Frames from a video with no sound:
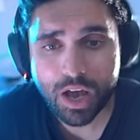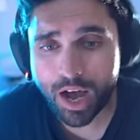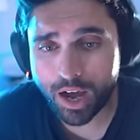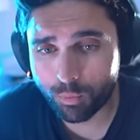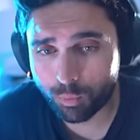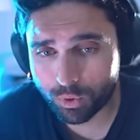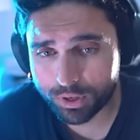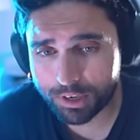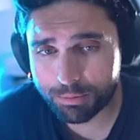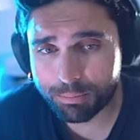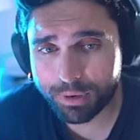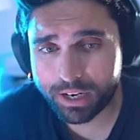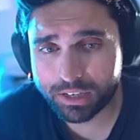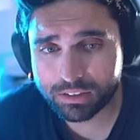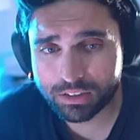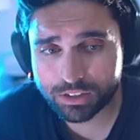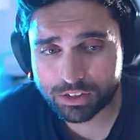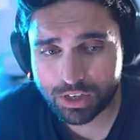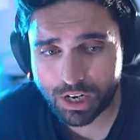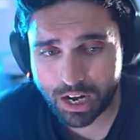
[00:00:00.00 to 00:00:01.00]
I wouldn't
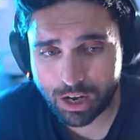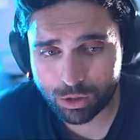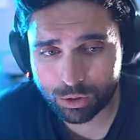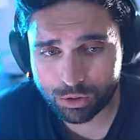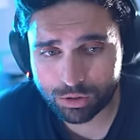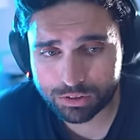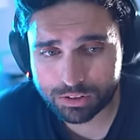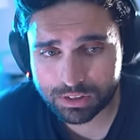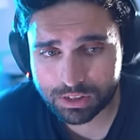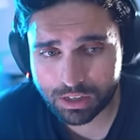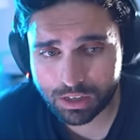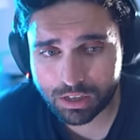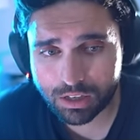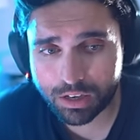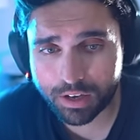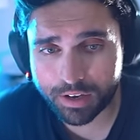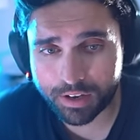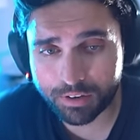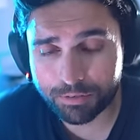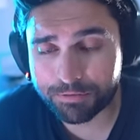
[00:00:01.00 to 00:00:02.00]
mind the download
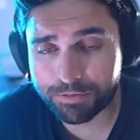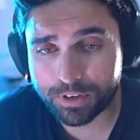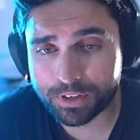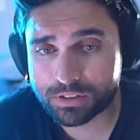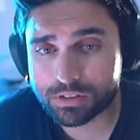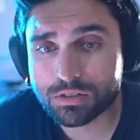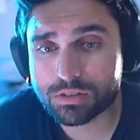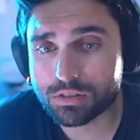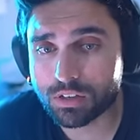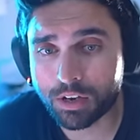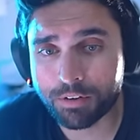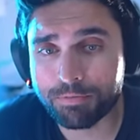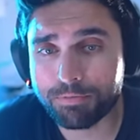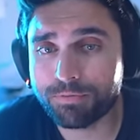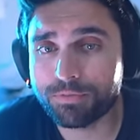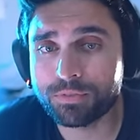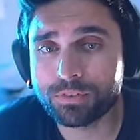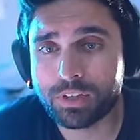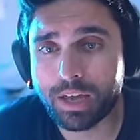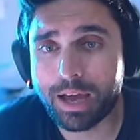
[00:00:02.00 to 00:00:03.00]
thing if
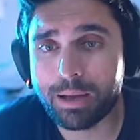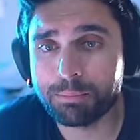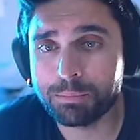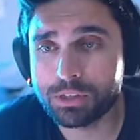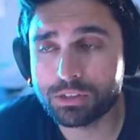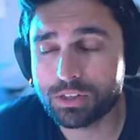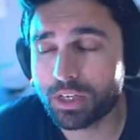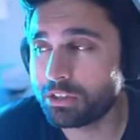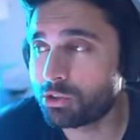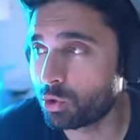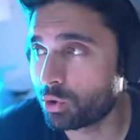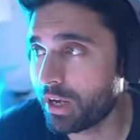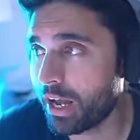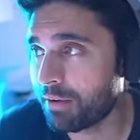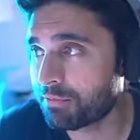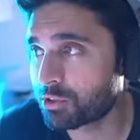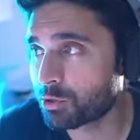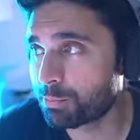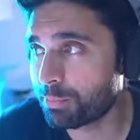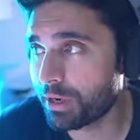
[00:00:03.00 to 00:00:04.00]
that means I don't
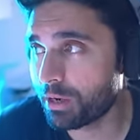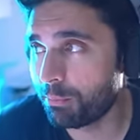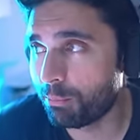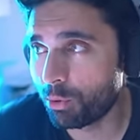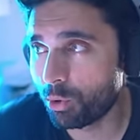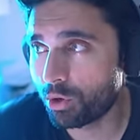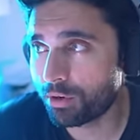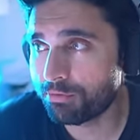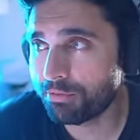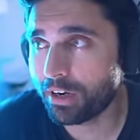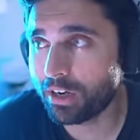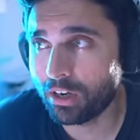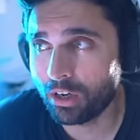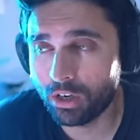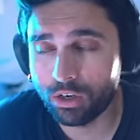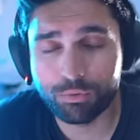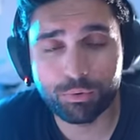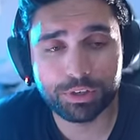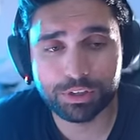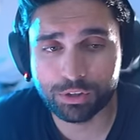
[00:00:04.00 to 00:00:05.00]
have to pay more if I
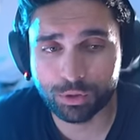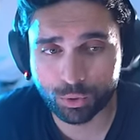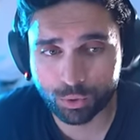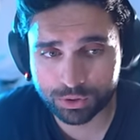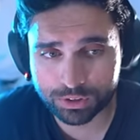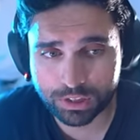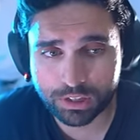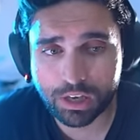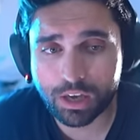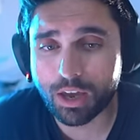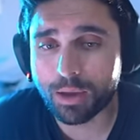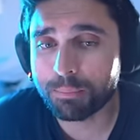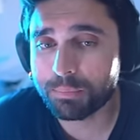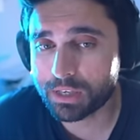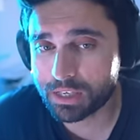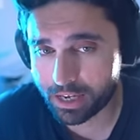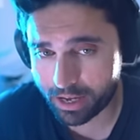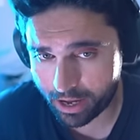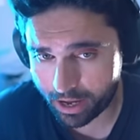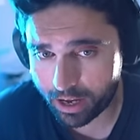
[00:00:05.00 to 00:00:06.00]
already own the game.
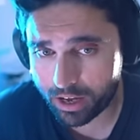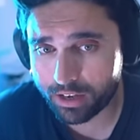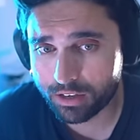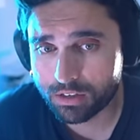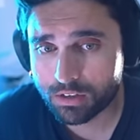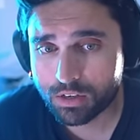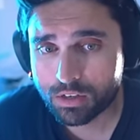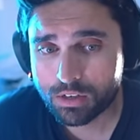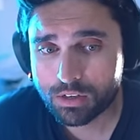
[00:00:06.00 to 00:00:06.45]
Yeah.